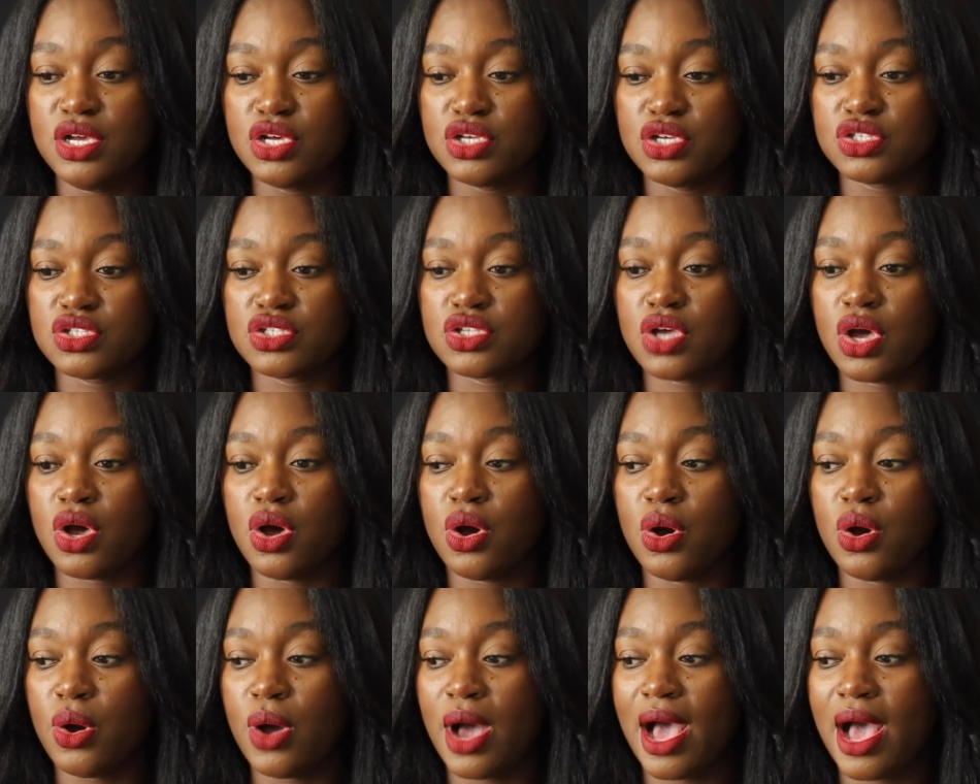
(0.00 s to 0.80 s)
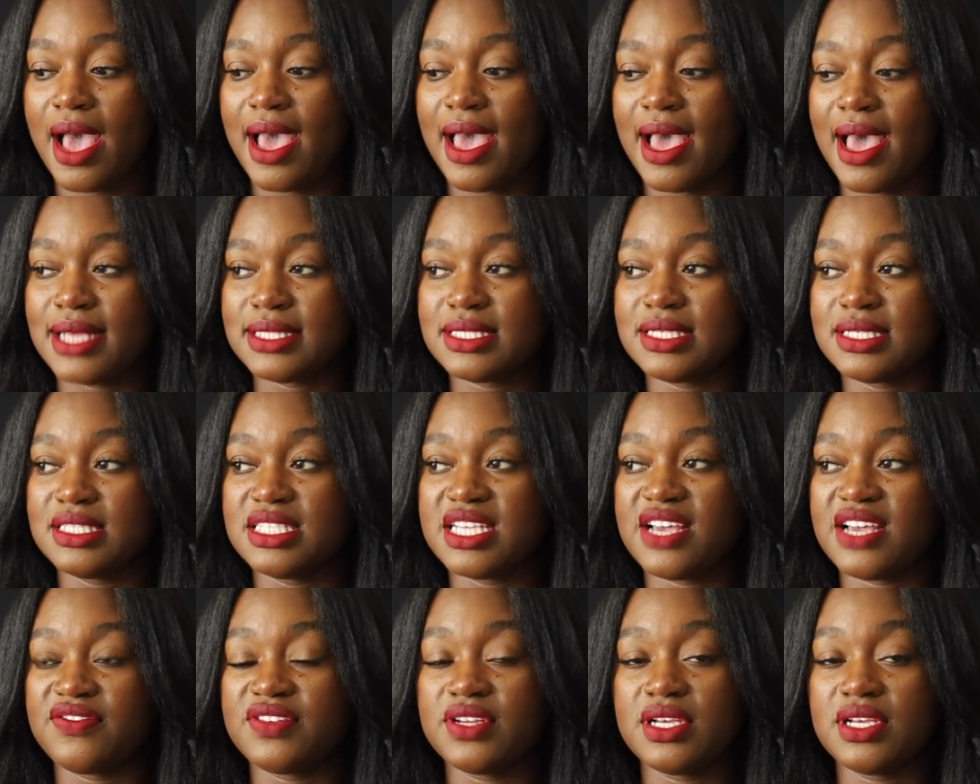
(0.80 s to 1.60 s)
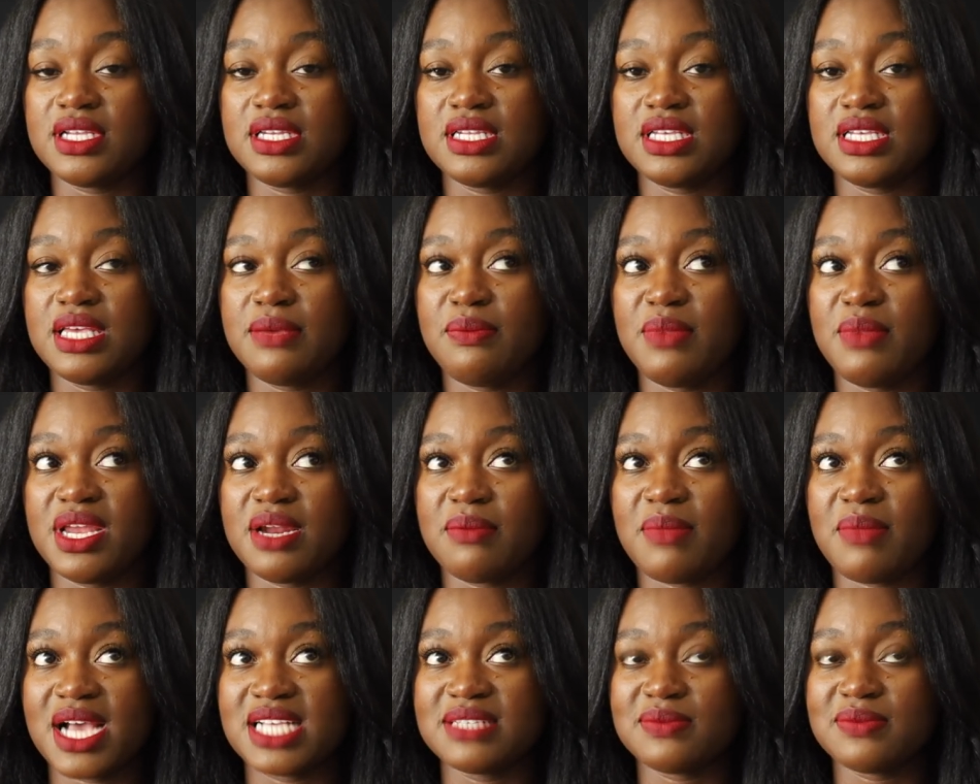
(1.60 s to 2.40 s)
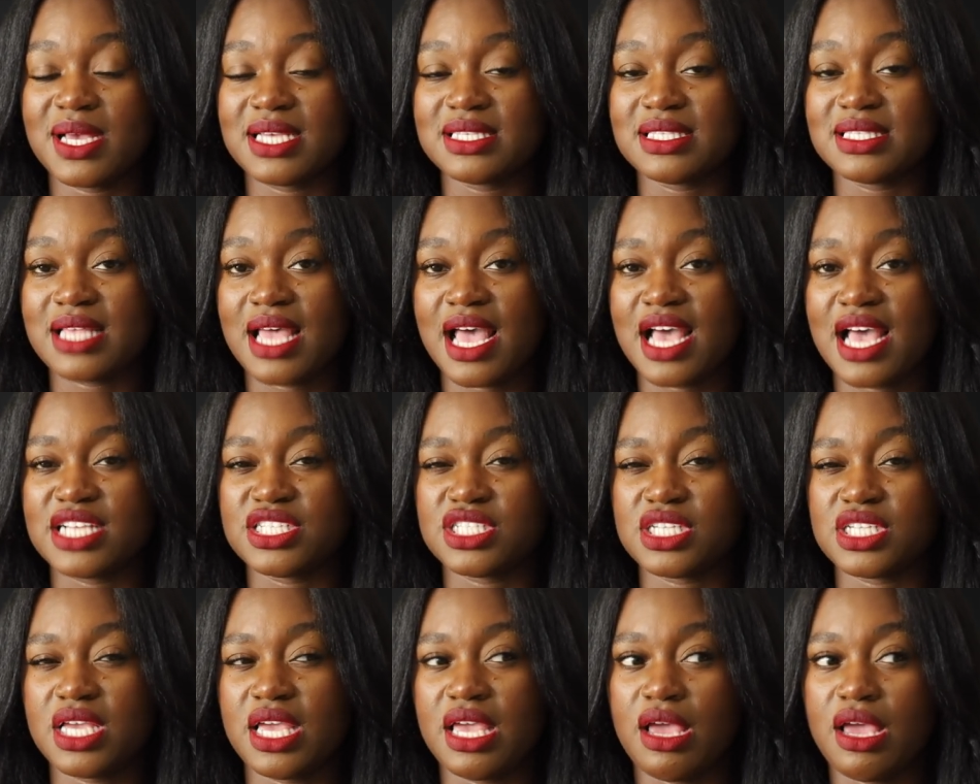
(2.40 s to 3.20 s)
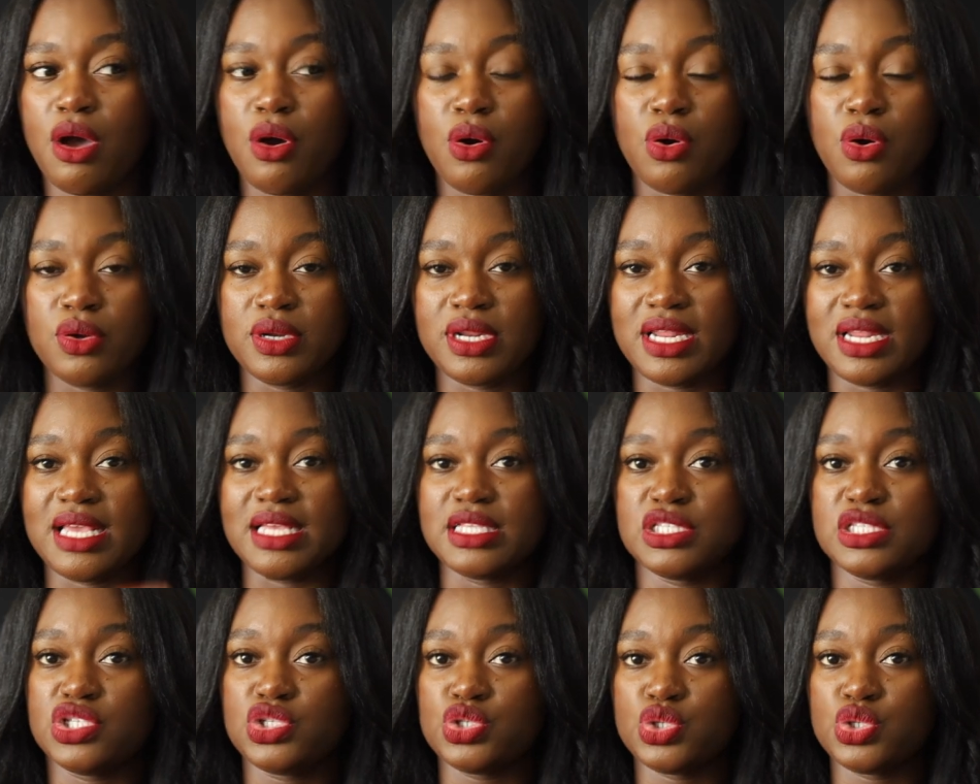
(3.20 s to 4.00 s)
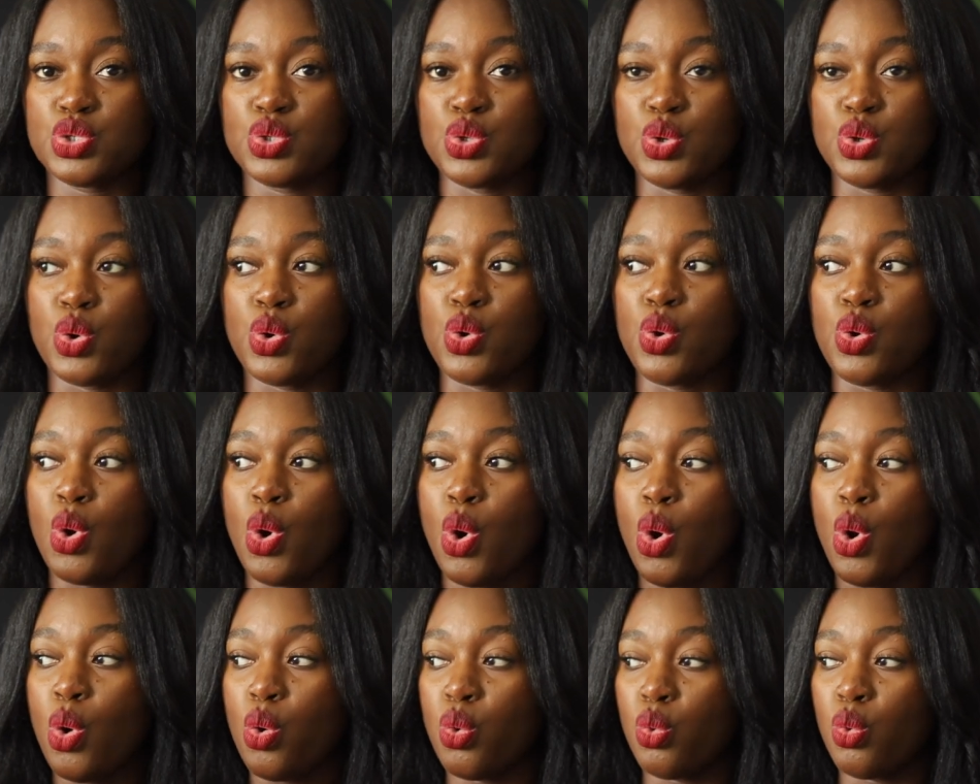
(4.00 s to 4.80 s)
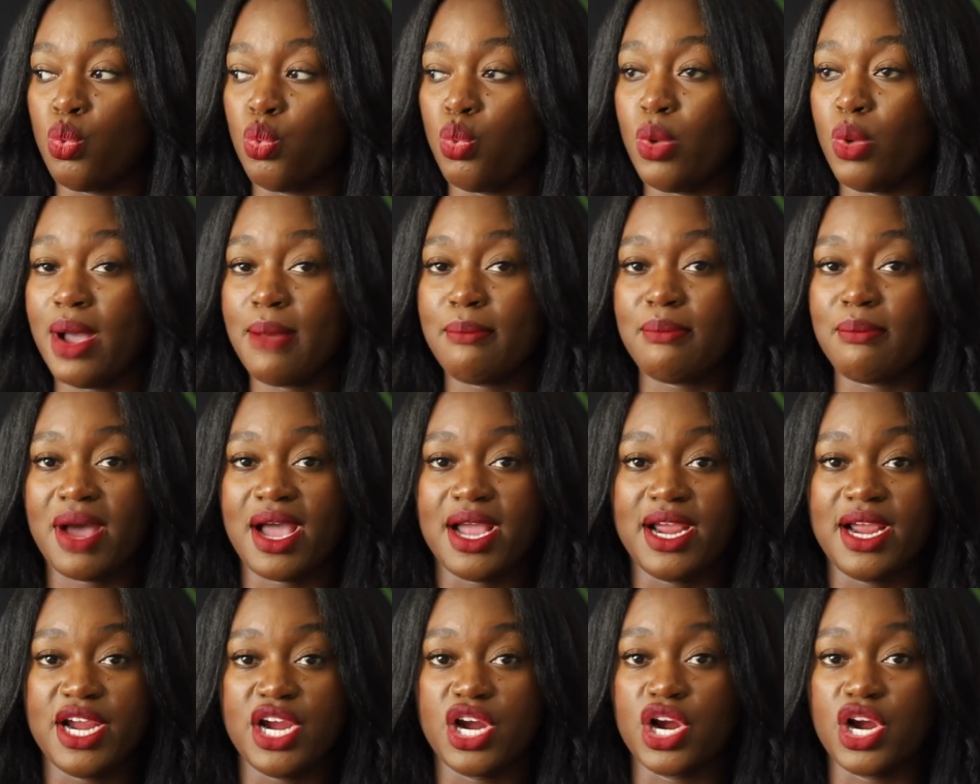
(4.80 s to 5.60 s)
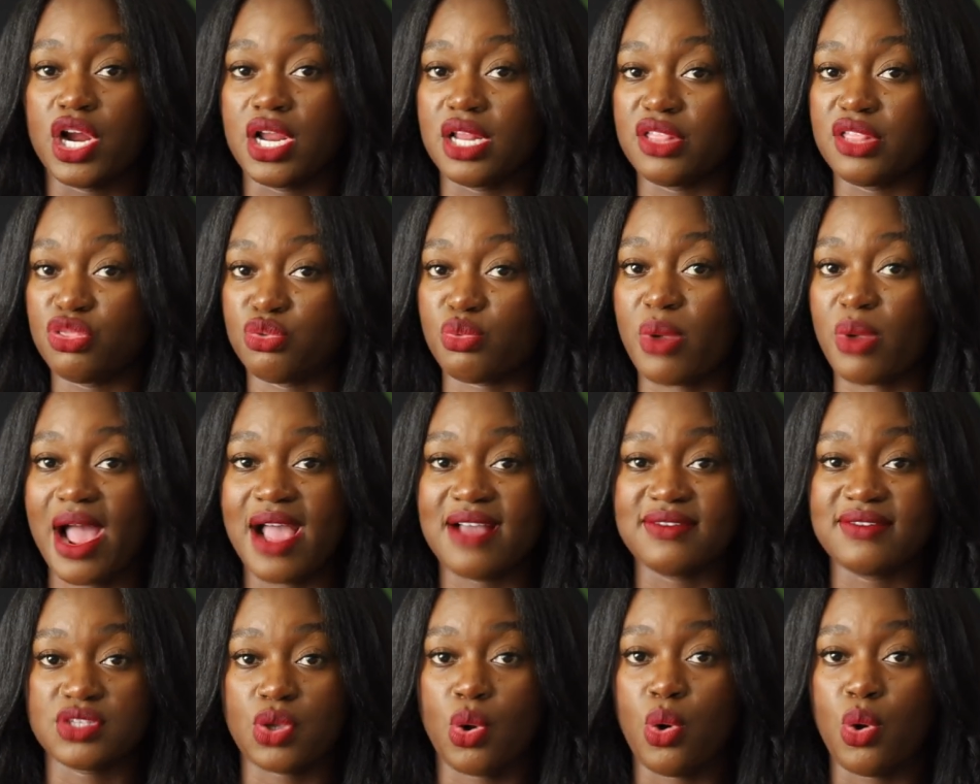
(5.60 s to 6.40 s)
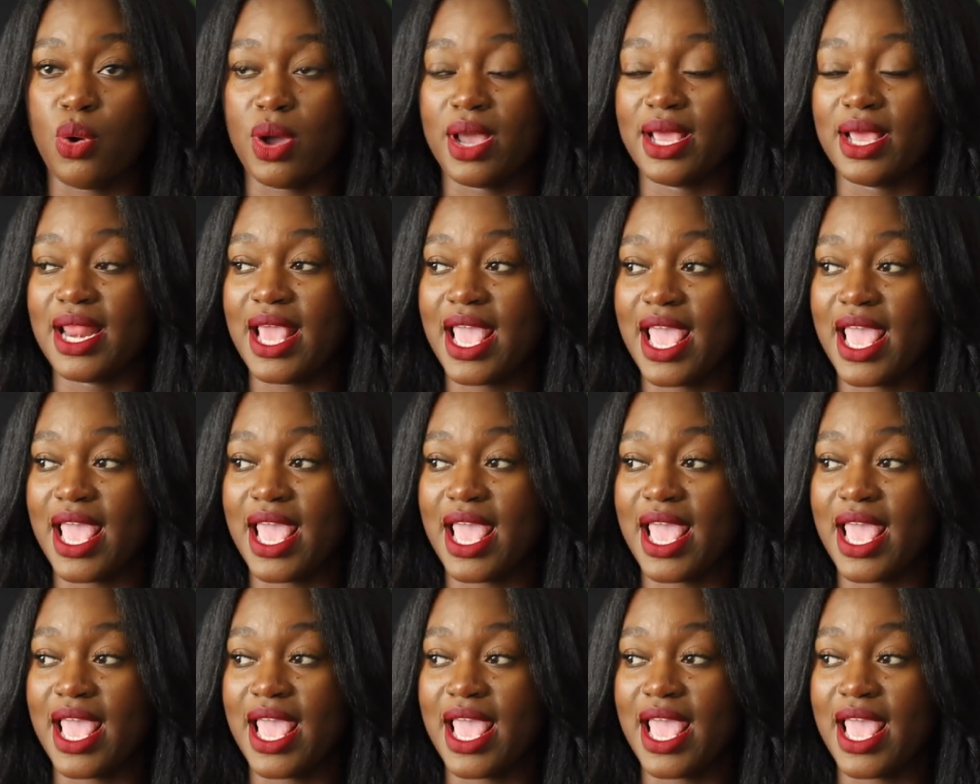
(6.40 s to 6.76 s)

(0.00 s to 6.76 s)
So I had to definitely minimize my stash and hone into what my hair thrives on.